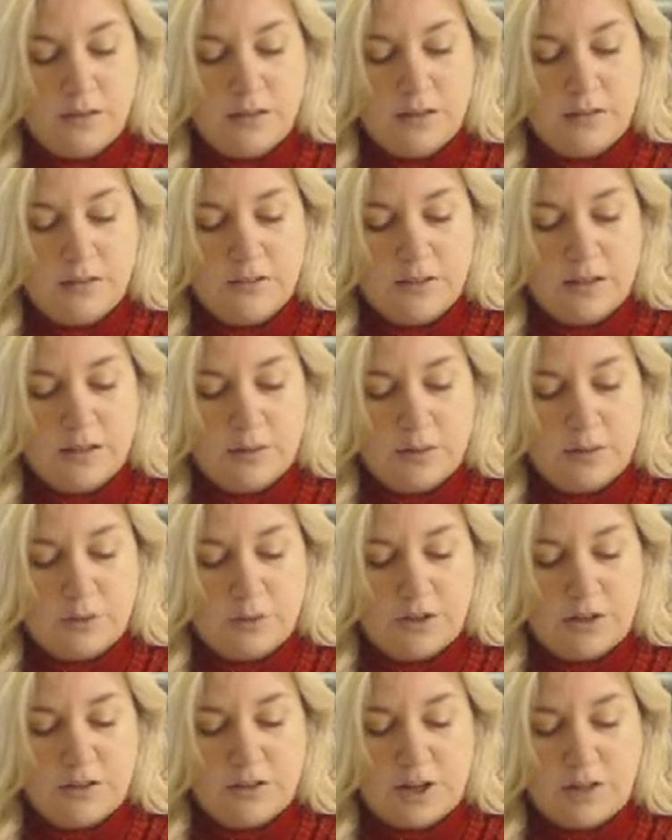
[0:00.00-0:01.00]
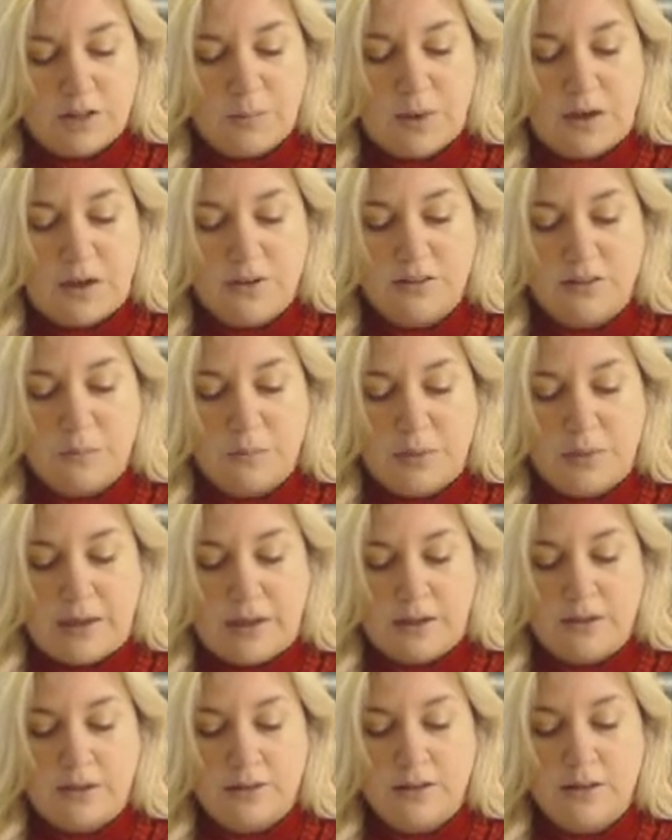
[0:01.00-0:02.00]
The next thing that we're going to talk about is the
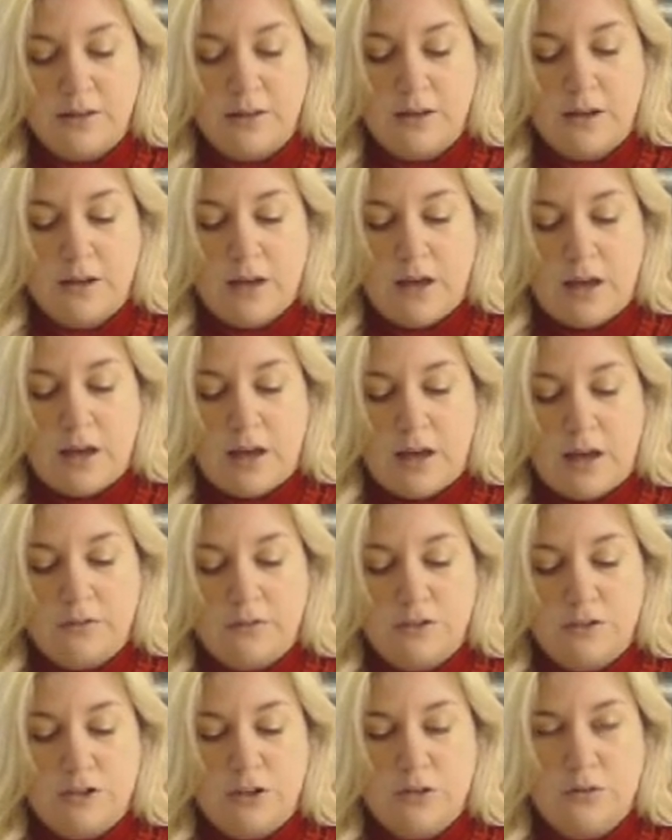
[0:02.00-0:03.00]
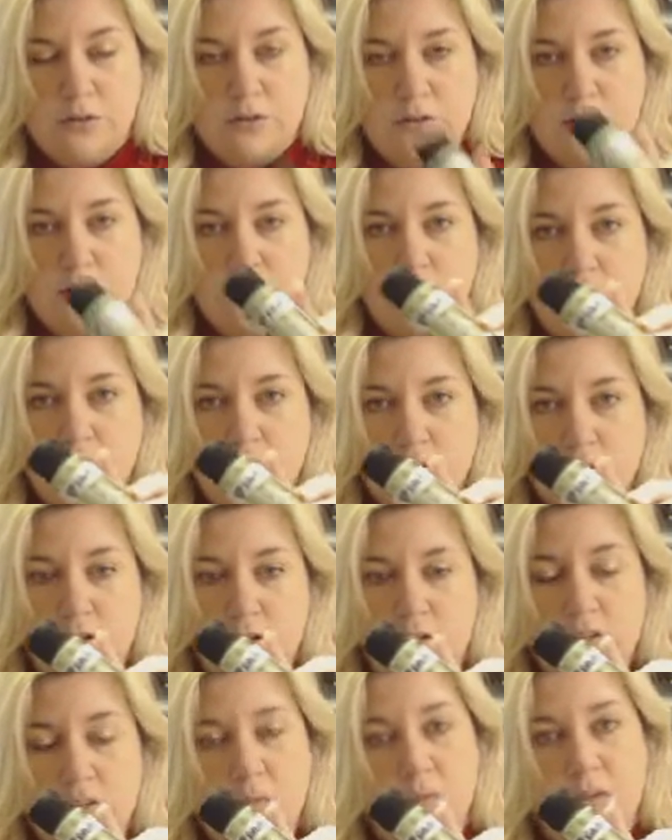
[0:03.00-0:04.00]
paint. I've chosen
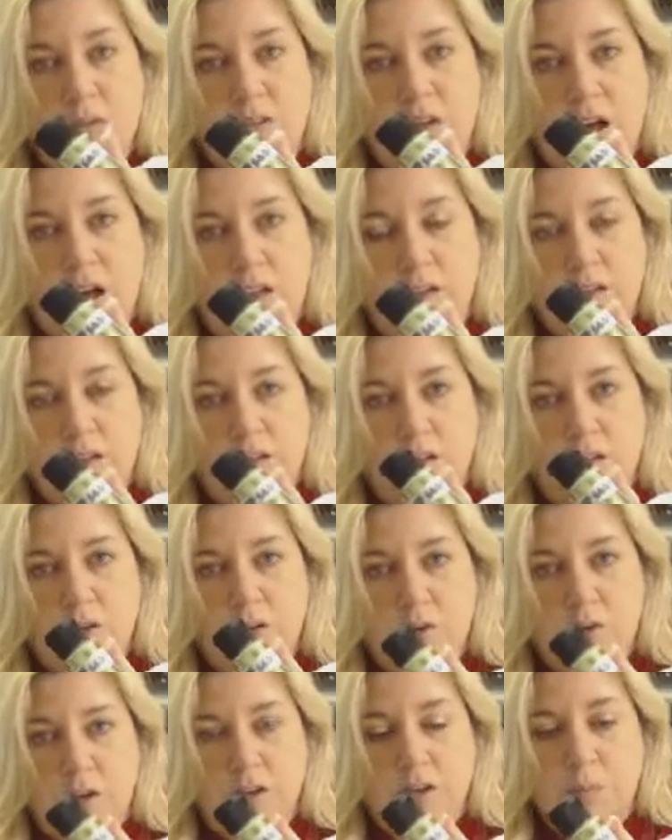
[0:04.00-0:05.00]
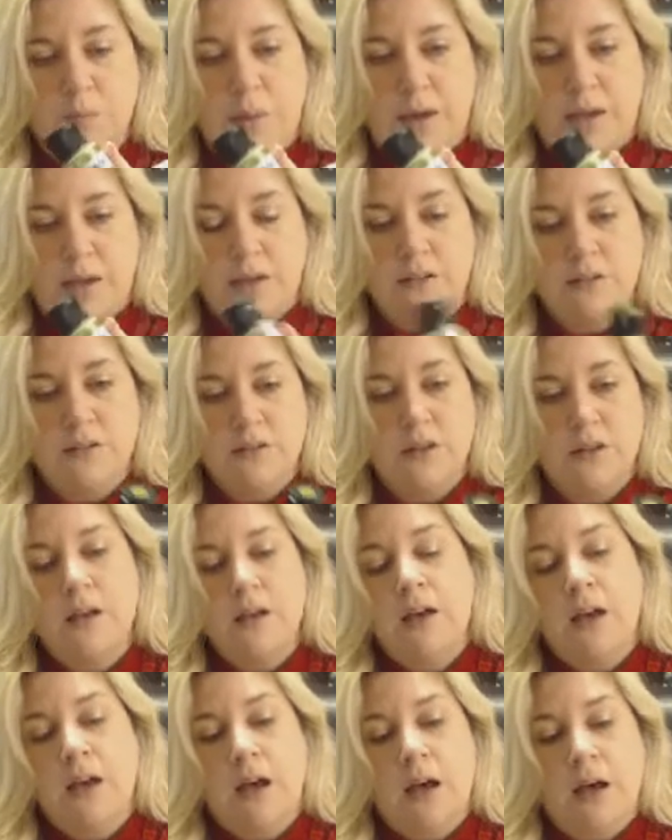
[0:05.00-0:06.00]
just metallic acrylic paint.
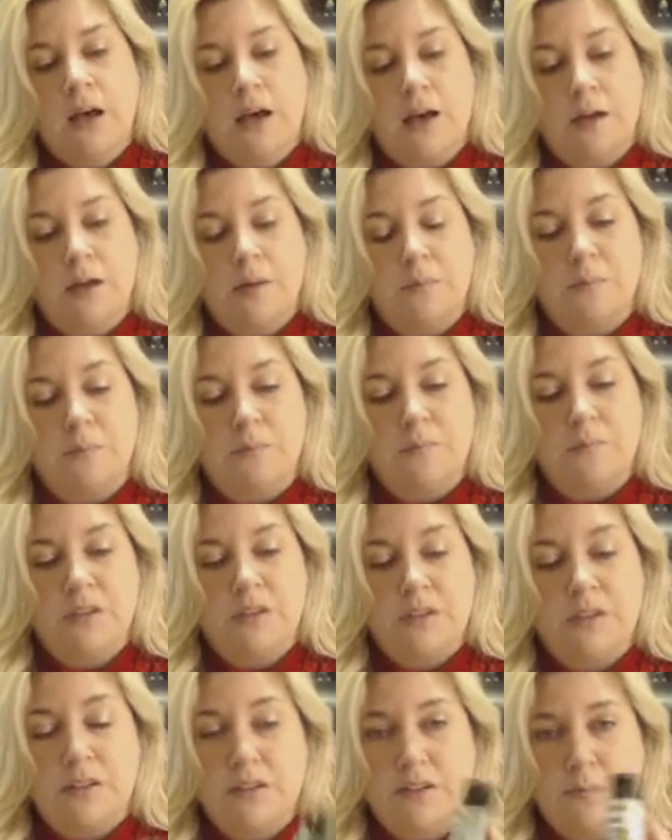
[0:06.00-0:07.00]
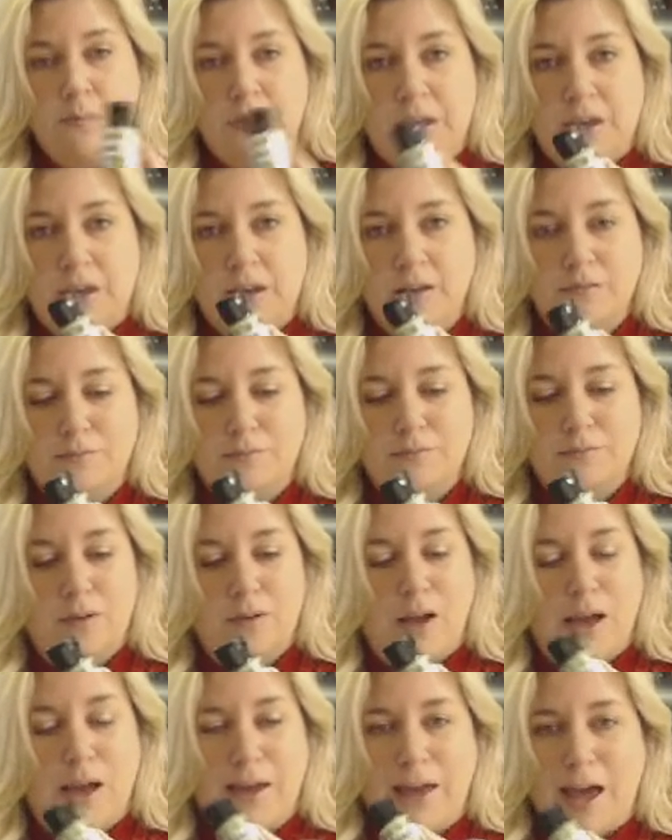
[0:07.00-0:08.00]
This paint
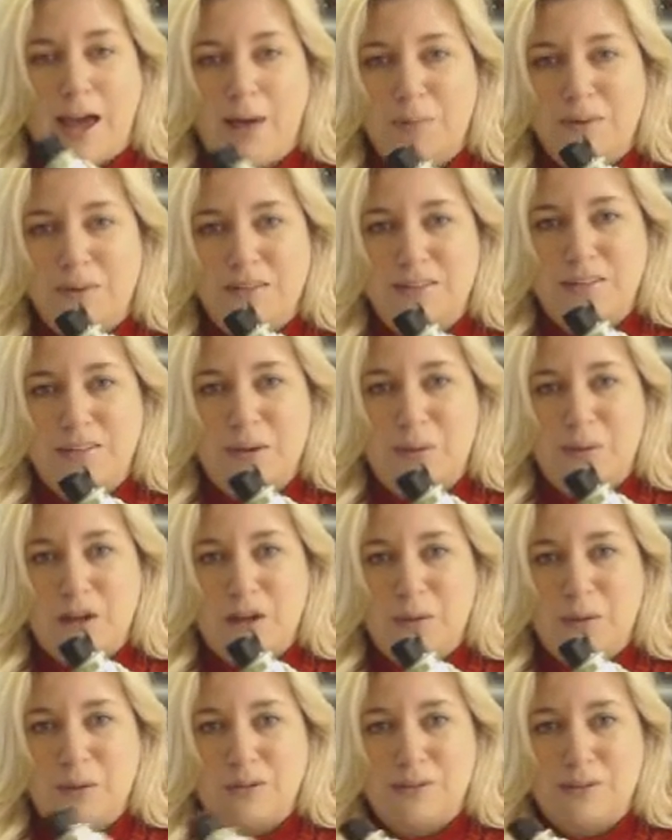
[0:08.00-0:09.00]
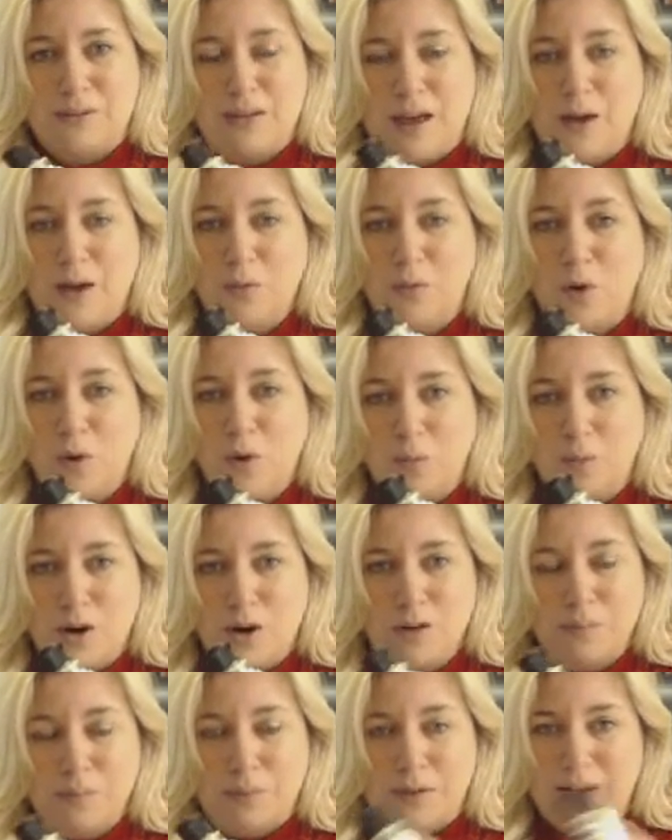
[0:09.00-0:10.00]
I happened to get when I was at
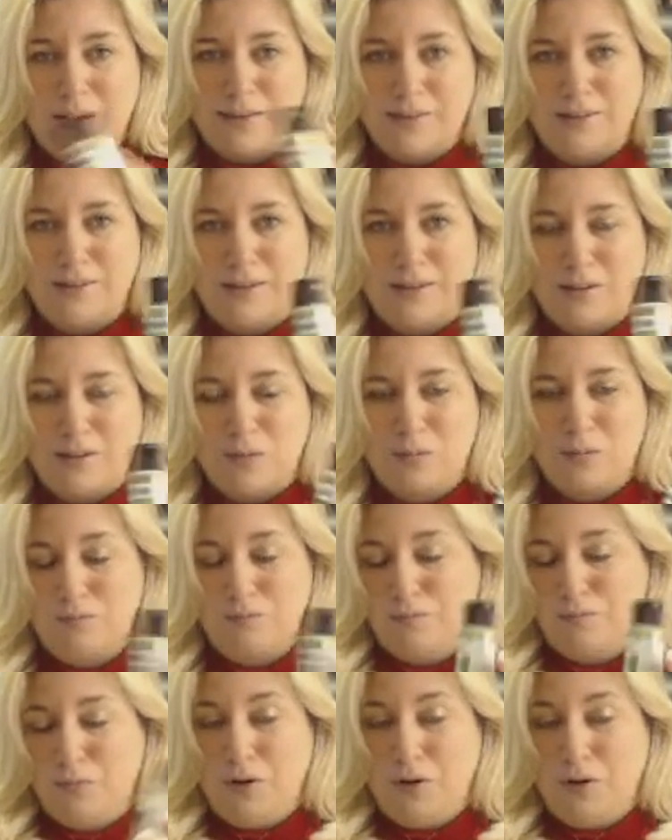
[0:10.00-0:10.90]
Walmart because that's